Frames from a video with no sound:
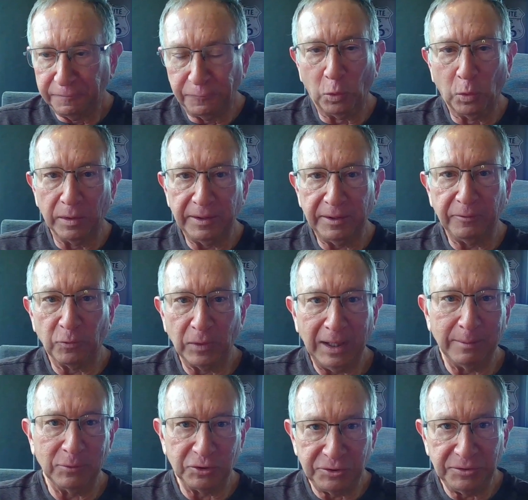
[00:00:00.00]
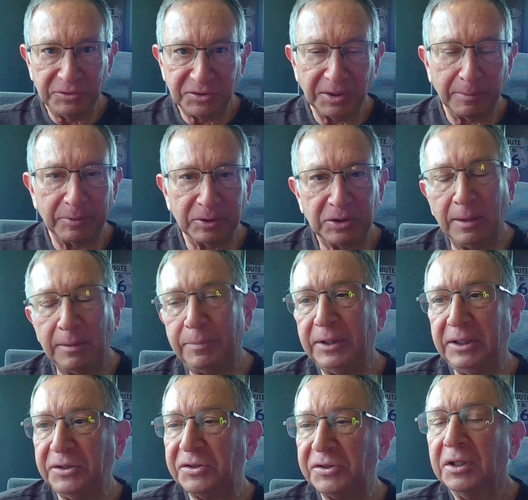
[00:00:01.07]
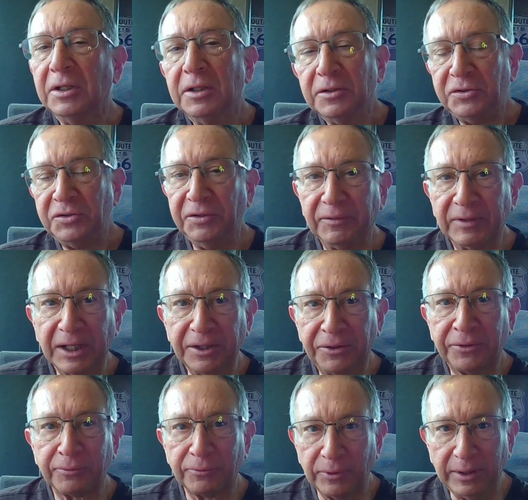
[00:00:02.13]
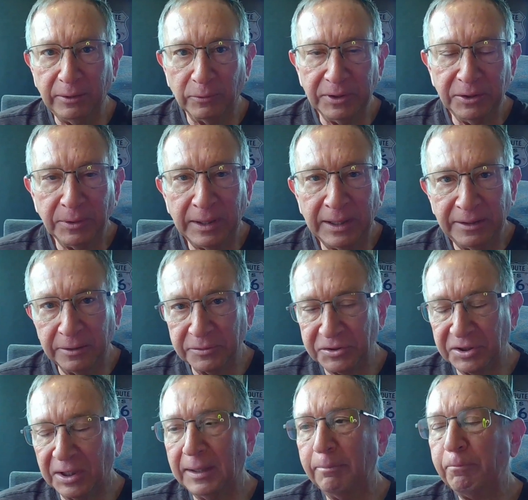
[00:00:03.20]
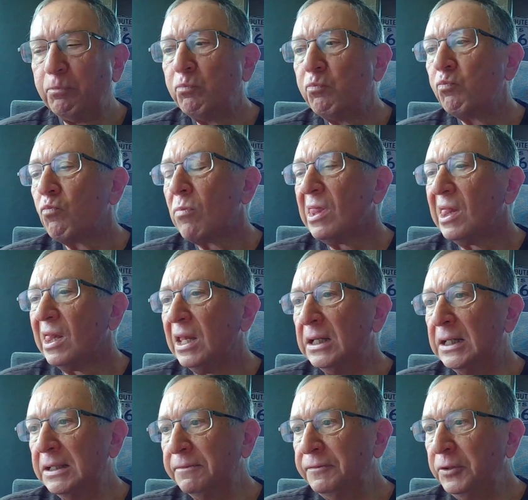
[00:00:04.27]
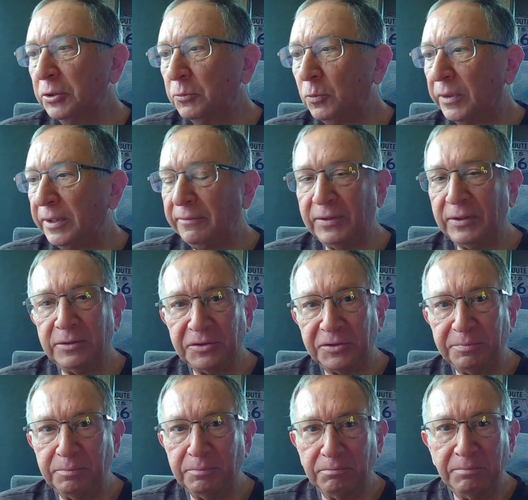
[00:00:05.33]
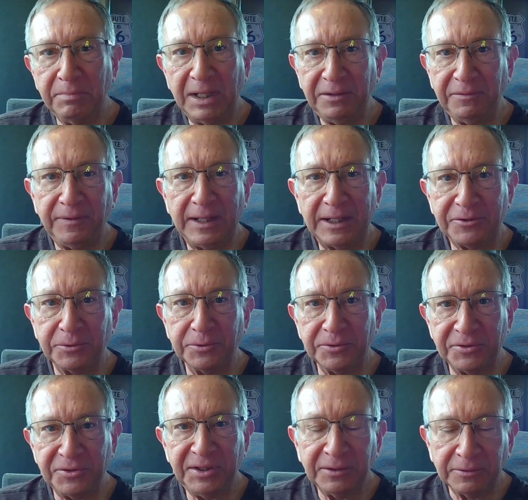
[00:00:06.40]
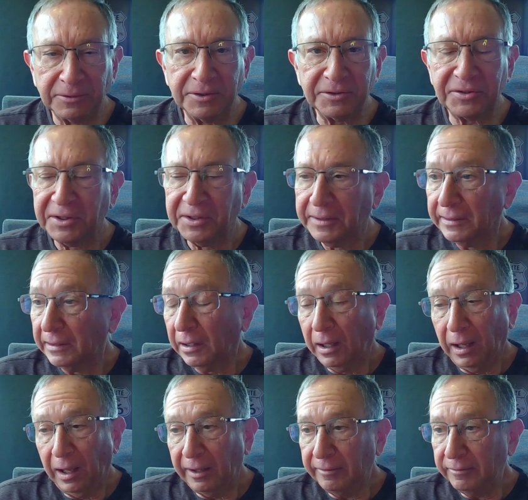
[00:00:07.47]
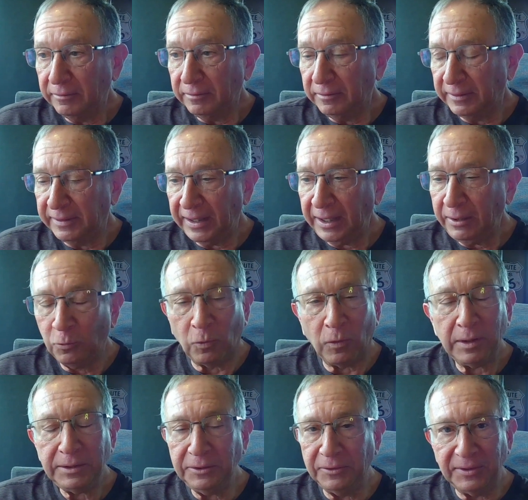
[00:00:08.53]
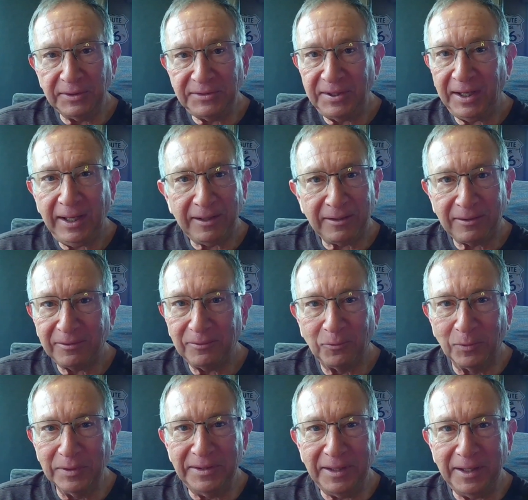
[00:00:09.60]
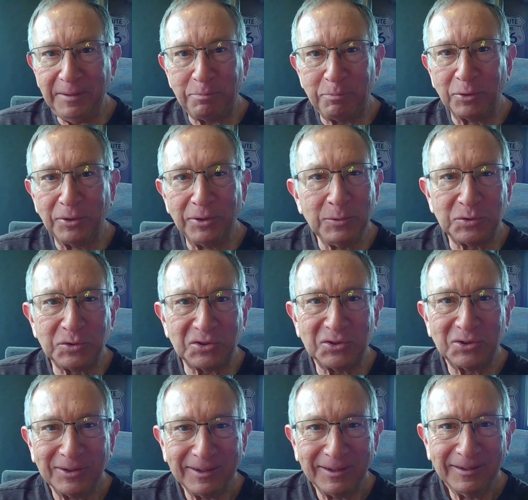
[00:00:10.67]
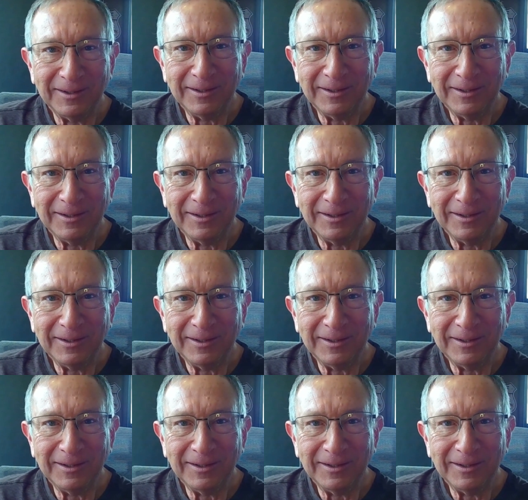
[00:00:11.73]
Ford and Ram are two separate companies. So you've got three when you add those up. If you're one of those manufacturers, dealers, they want you to take what they produce.